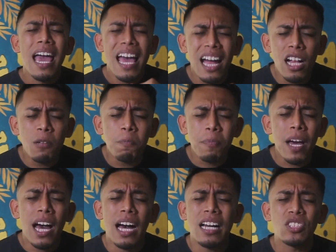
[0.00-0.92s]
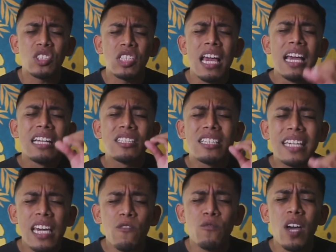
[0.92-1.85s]
Help us,
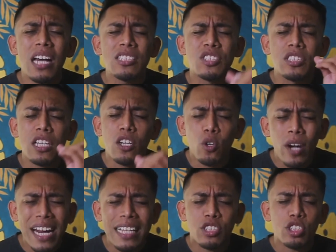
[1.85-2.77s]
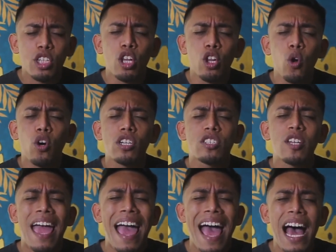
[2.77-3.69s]
give us the grace, Lord,
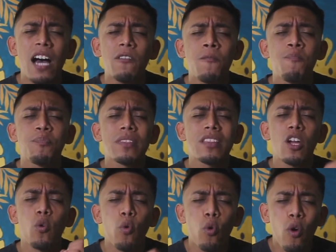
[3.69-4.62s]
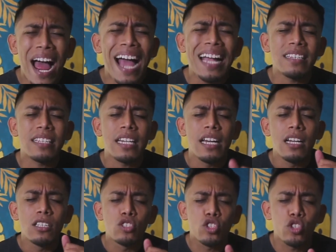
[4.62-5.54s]
to have the right
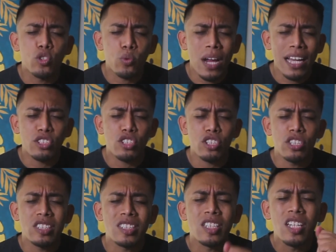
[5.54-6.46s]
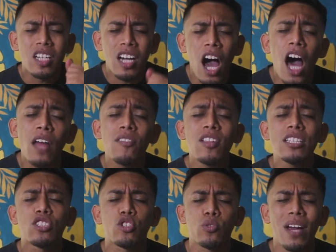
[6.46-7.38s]
treasures,
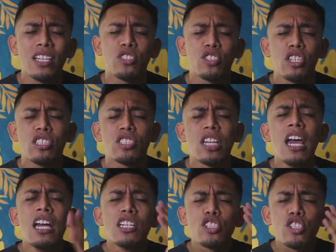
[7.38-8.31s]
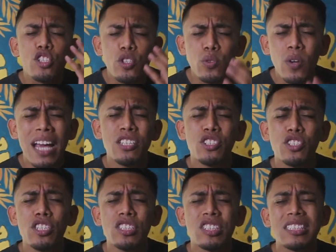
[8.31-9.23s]
godly treasures,
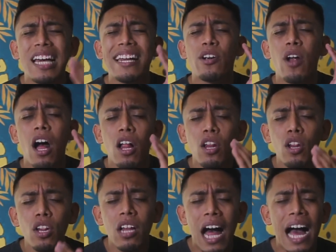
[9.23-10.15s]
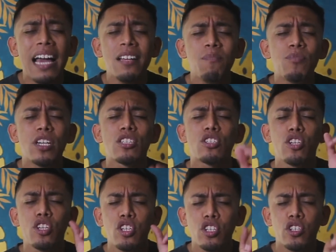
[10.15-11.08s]
treasures that are aligned
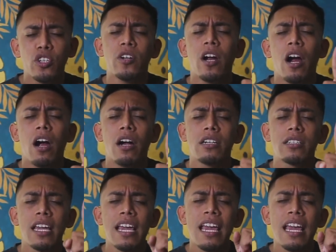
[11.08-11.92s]
to your heart